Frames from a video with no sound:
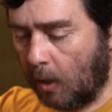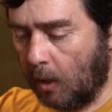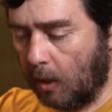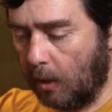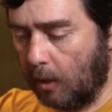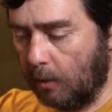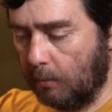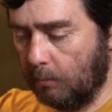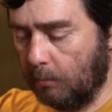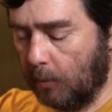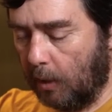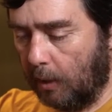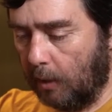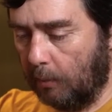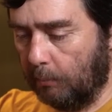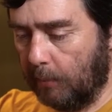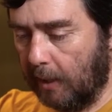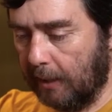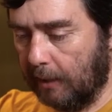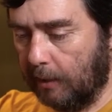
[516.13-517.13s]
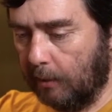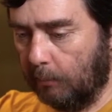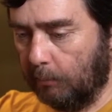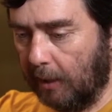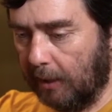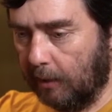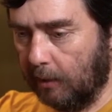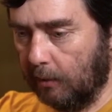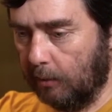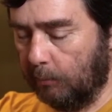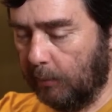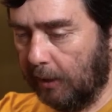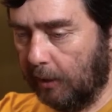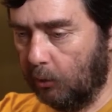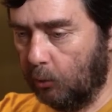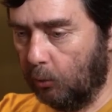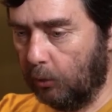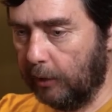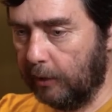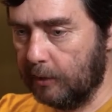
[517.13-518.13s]
to make
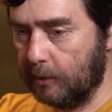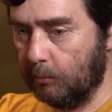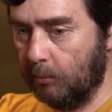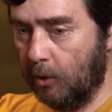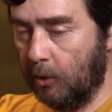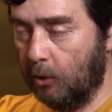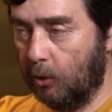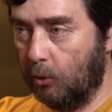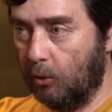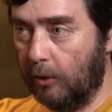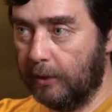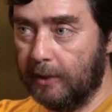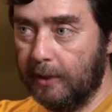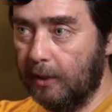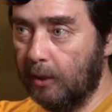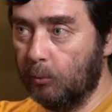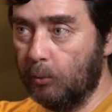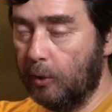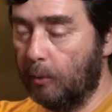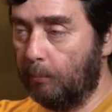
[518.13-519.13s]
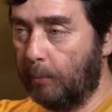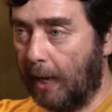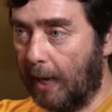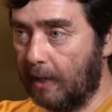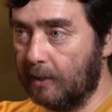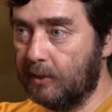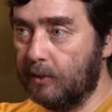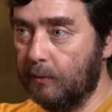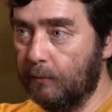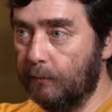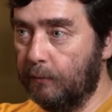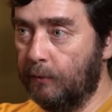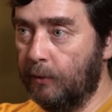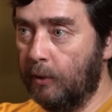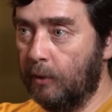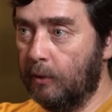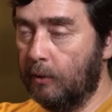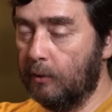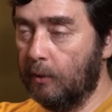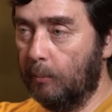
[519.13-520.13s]
an organism, you're not dealing with a passive
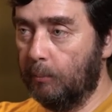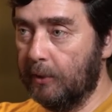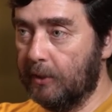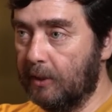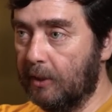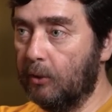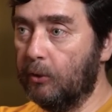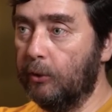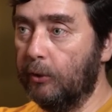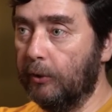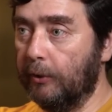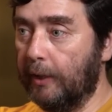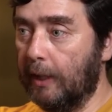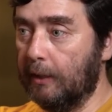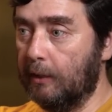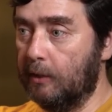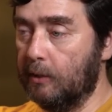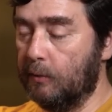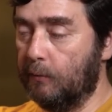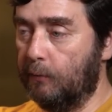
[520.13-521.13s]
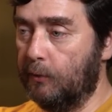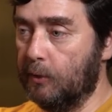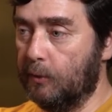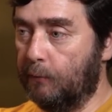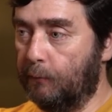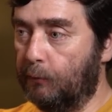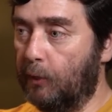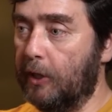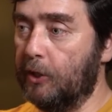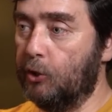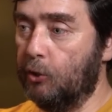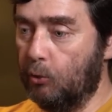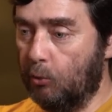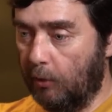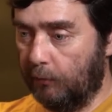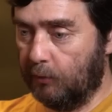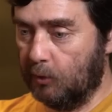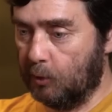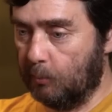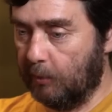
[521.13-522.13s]
material that is fresh and you
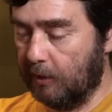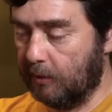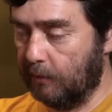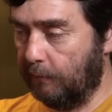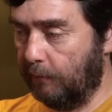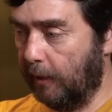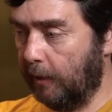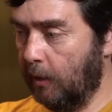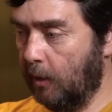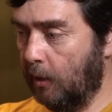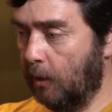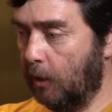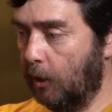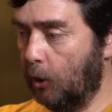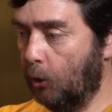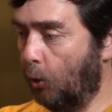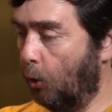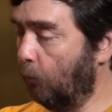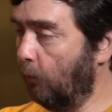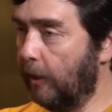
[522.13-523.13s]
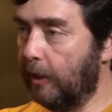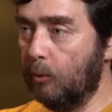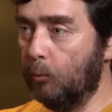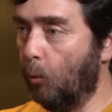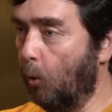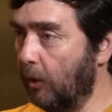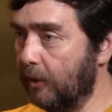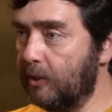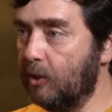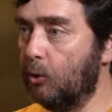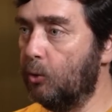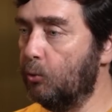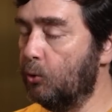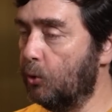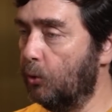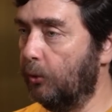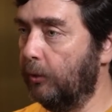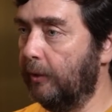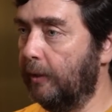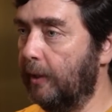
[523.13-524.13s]
have to specify. It already wants to do
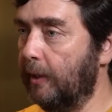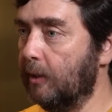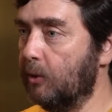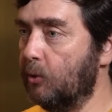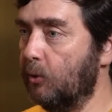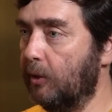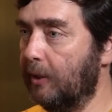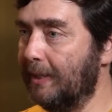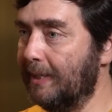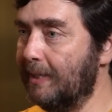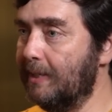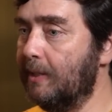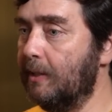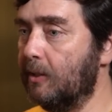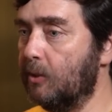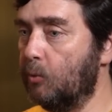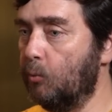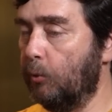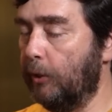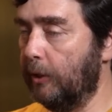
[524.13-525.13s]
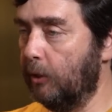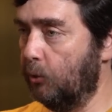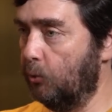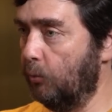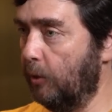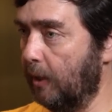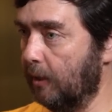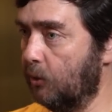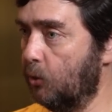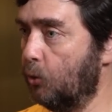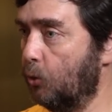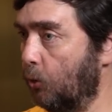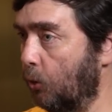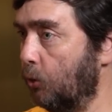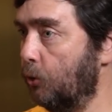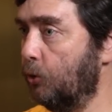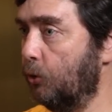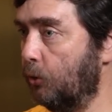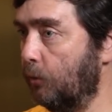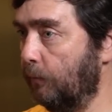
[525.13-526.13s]
certain things. So the easiest way to do that
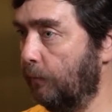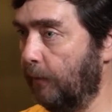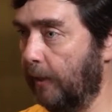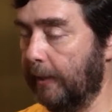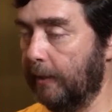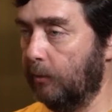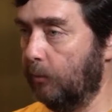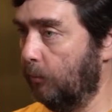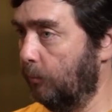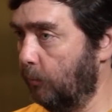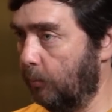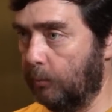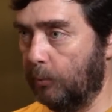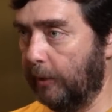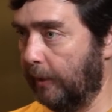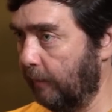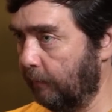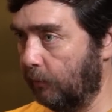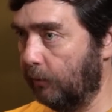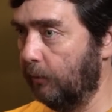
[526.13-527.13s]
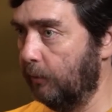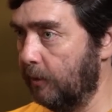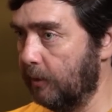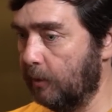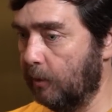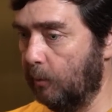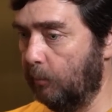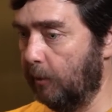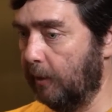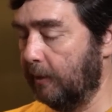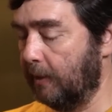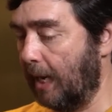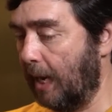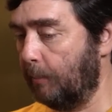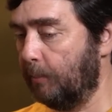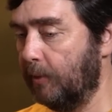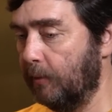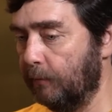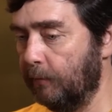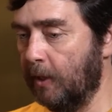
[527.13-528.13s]
search, to find whatever is going to be
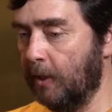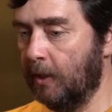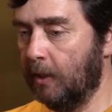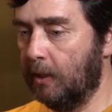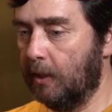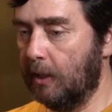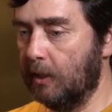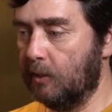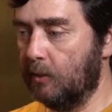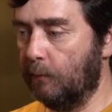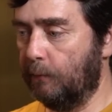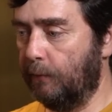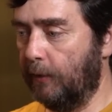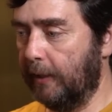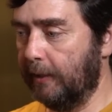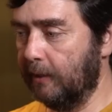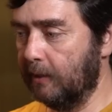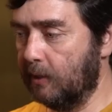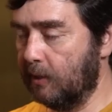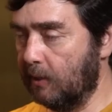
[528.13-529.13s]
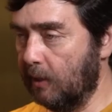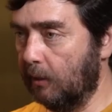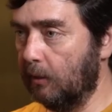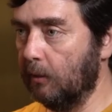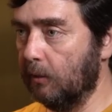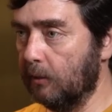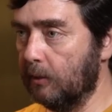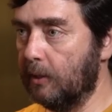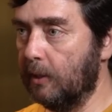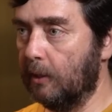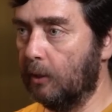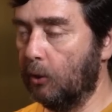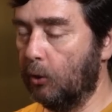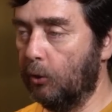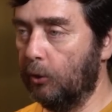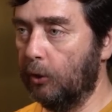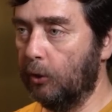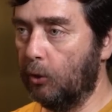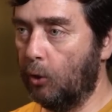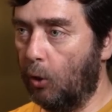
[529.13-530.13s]
adaptive, is to find the signals that are
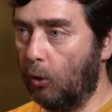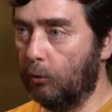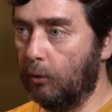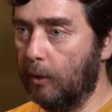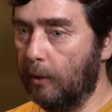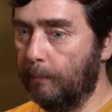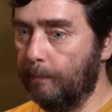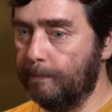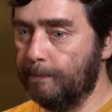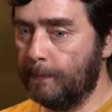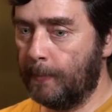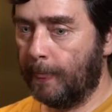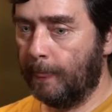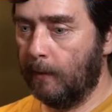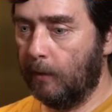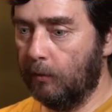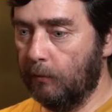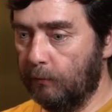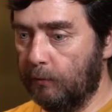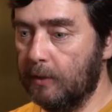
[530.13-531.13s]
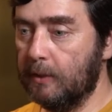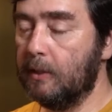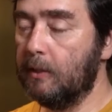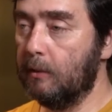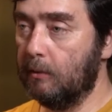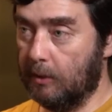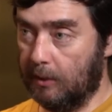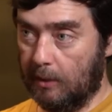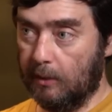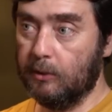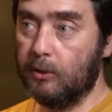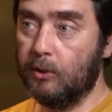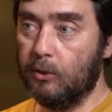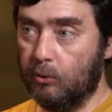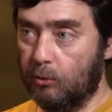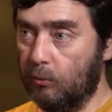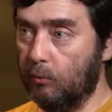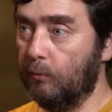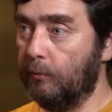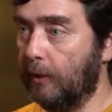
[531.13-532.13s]
going to convince cells
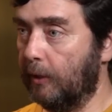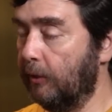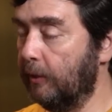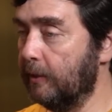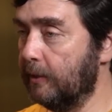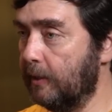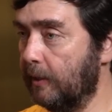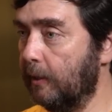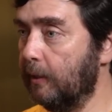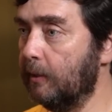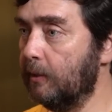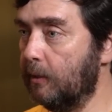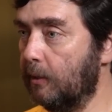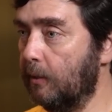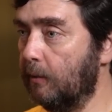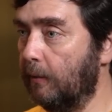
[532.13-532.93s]
to do various things,